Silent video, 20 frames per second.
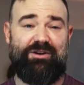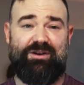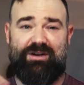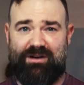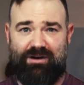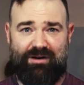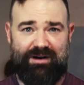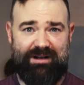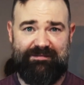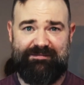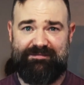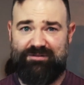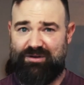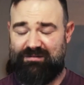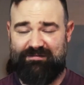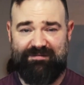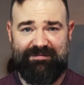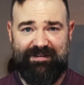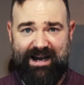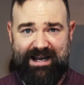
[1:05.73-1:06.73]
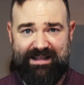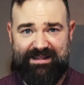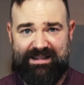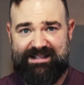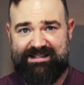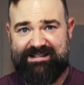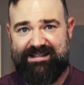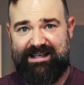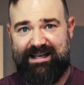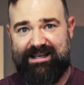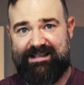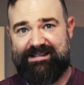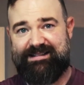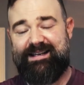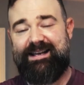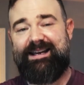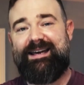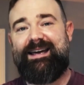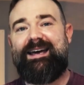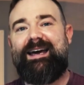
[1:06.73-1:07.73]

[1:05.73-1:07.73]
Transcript: you can find these things.